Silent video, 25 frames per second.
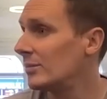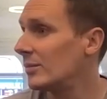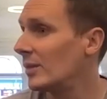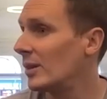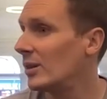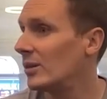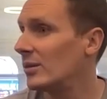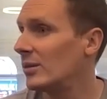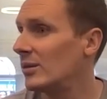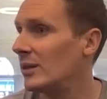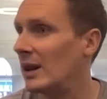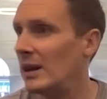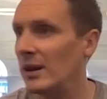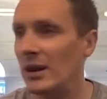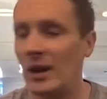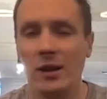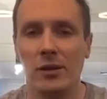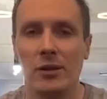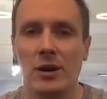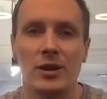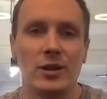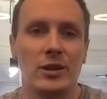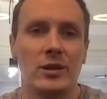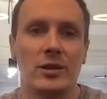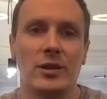and none of the
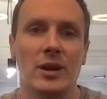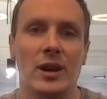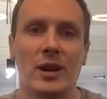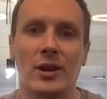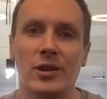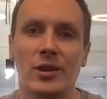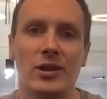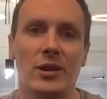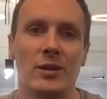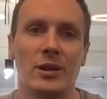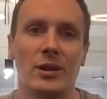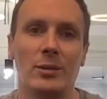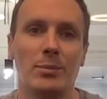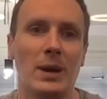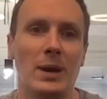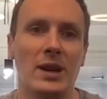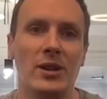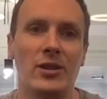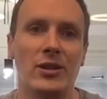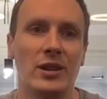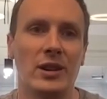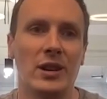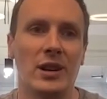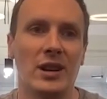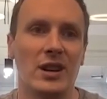rest of us. So it's
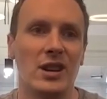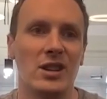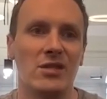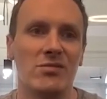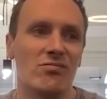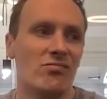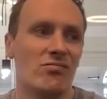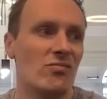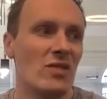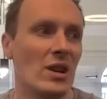basically